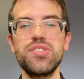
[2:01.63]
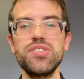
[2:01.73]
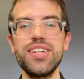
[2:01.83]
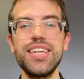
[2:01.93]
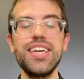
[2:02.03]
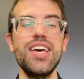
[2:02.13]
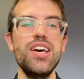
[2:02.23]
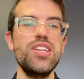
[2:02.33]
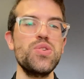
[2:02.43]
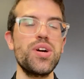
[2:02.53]
City.
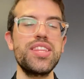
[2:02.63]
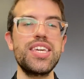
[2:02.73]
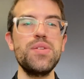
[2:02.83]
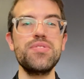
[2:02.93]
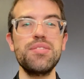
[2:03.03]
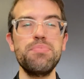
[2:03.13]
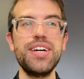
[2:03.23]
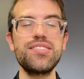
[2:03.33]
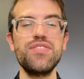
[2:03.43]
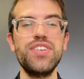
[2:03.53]
Do I think he was the
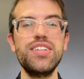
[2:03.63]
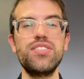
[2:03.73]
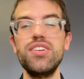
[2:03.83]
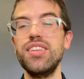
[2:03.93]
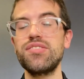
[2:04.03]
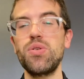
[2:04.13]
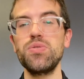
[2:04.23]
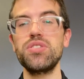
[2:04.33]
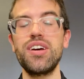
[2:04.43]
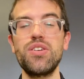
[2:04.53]
best defender in this whole
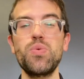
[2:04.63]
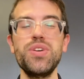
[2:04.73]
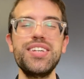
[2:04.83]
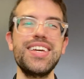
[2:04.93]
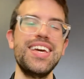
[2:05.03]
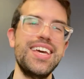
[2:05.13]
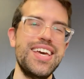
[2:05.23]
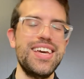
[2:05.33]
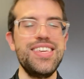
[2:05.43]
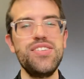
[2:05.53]
entire week?
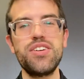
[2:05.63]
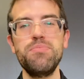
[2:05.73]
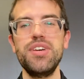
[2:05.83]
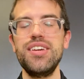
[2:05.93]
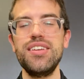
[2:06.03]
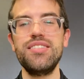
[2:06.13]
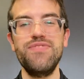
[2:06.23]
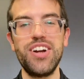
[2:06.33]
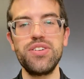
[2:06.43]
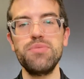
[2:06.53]
You could be
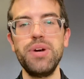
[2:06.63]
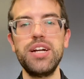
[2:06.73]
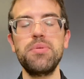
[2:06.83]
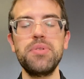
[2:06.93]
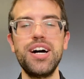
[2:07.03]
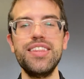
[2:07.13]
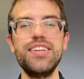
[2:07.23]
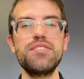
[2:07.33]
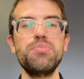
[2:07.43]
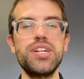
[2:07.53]
very debatable on
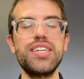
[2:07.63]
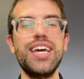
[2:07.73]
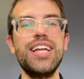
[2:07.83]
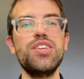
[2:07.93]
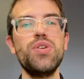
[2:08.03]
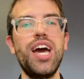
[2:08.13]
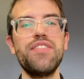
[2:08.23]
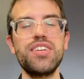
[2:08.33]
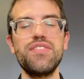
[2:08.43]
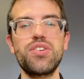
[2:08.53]
this, but again, you have
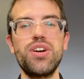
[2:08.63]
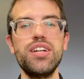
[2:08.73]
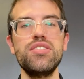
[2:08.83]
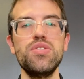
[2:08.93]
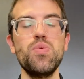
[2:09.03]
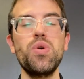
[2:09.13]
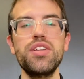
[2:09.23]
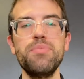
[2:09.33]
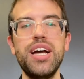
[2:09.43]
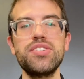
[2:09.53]
to give credit to one
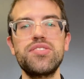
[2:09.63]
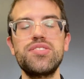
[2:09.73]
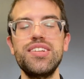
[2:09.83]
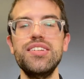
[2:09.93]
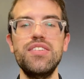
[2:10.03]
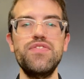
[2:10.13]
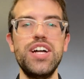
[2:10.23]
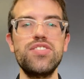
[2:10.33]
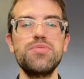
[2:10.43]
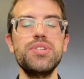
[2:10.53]
of the Manchester City
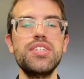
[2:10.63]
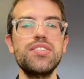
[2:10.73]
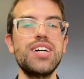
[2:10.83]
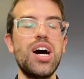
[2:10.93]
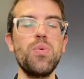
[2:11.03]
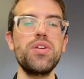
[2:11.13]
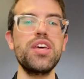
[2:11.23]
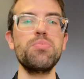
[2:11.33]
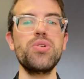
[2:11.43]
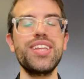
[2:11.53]
defenders because how well
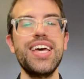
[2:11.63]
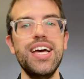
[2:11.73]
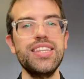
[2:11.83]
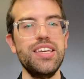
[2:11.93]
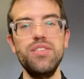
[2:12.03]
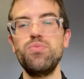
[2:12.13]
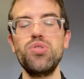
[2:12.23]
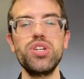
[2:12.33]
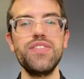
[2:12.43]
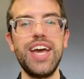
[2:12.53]
they played. They didn't
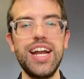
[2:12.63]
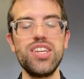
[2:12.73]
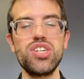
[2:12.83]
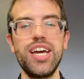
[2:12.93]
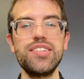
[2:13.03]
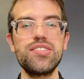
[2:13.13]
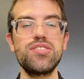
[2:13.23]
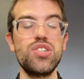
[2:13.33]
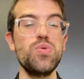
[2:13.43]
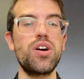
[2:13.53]
really give any chances
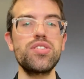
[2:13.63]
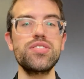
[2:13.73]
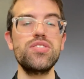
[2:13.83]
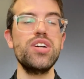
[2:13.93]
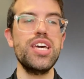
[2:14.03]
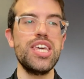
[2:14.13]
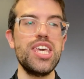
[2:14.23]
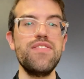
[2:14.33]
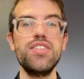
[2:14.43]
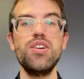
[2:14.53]
to Arsenal,
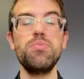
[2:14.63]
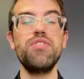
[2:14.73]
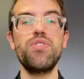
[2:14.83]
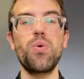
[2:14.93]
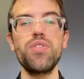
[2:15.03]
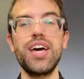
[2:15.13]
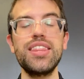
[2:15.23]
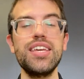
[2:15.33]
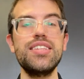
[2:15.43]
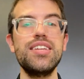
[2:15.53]
even though before
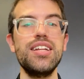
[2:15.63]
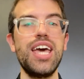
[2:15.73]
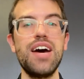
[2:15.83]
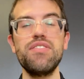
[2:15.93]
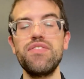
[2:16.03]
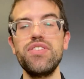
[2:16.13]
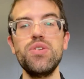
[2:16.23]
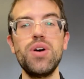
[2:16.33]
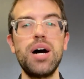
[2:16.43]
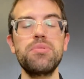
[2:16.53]
that they did have a
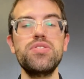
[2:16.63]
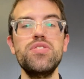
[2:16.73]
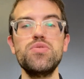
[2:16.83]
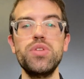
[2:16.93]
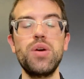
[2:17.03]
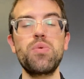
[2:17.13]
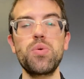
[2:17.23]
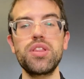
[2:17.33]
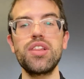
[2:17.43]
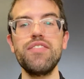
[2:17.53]
few opportunities when they were
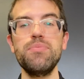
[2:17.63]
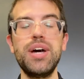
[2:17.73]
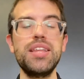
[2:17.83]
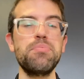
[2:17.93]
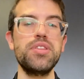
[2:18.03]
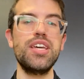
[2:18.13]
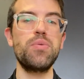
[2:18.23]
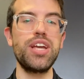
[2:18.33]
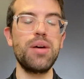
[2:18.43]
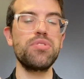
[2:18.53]
with 11 men, but they
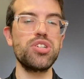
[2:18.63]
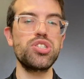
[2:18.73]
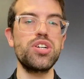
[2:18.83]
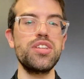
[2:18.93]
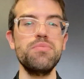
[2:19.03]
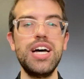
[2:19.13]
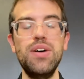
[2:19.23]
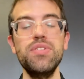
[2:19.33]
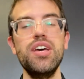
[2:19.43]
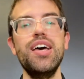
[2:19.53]
were able to shut them
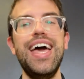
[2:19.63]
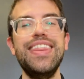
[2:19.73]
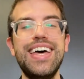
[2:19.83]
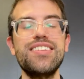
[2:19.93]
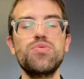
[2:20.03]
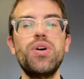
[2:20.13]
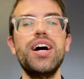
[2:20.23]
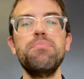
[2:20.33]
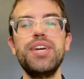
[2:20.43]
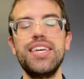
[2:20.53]
down, and that is why
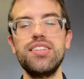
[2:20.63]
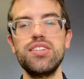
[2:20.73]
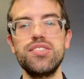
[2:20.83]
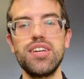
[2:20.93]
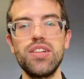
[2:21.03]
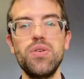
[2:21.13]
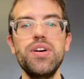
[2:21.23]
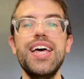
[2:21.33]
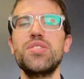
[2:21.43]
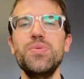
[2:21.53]
I'm picking Cancelo.
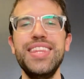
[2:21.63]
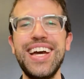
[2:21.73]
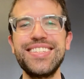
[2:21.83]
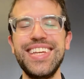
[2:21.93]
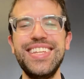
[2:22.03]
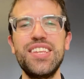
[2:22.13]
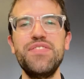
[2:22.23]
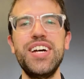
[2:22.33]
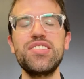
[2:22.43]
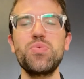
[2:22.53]
So next in
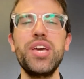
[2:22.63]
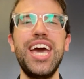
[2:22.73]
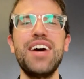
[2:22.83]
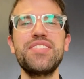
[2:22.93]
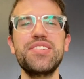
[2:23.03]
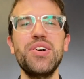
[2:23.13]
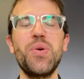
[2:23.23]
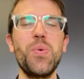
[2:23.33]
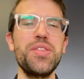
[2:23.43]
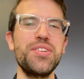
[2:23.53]
defense, we have to go
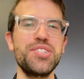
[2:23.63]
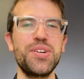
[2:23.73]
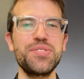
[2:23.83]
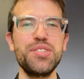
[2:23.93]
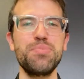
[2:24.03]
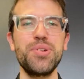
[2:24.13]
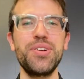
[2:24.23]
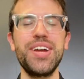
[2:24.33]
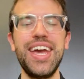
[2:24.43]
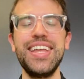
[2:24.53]
with a Chelsea
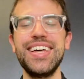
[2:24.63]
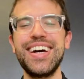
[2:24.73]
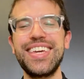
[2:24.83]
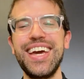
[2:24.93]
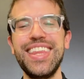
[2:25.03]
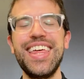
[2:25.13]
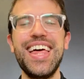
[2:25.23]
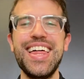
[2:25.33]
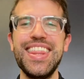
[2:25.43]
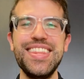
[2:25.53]
player, and again,
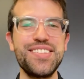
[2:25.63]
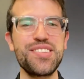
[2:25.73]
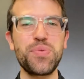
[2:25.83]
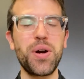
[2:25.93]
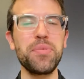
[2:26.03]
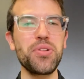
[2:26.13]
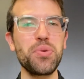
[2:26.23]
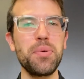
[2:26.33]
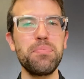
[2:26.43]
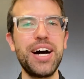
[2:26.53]
this is where I'm a little
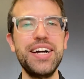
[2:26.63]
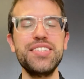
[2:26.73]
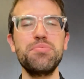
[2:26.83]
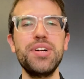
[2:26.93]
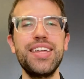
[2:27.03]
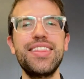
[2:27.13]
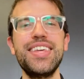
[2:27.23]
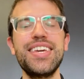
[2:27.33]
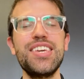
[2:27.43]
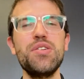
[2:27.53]
bit biased, but I
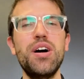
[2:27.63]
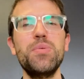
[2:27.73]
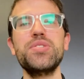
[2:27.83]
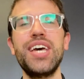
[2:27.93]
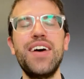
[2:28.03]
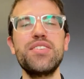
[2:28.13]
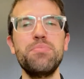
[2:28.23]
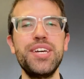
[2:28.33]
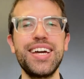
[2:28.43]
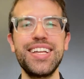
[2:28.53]
think you almost have to
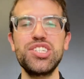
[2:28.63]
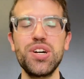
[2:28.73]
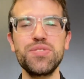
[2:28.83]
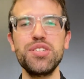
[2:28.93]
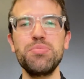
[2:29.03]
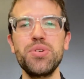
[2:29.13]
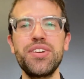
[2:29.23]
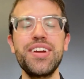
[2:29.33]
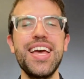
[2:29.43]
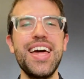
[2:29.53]
pick a Chelsea
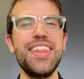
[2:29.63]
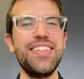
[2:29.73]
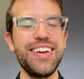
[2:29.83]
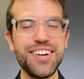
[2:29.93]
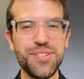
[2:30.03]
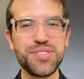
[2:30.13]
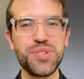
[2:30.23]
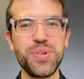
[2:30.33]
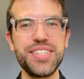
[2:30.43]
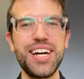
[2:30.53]
player. They also
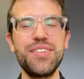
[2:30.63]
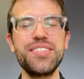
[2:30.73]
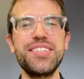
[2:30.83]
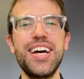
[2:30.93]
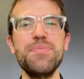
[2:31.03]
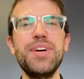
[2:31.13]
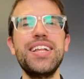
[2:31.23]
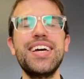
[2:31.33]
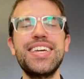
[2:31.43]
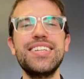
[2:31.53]
went down to 10
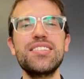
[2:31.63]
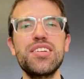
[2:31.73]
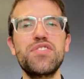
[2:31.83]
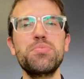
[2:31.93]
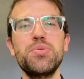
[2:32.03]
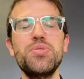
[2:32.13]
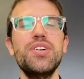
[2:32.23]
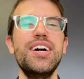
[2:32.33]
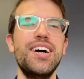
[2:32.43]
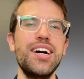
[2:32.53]
men against Liverpool.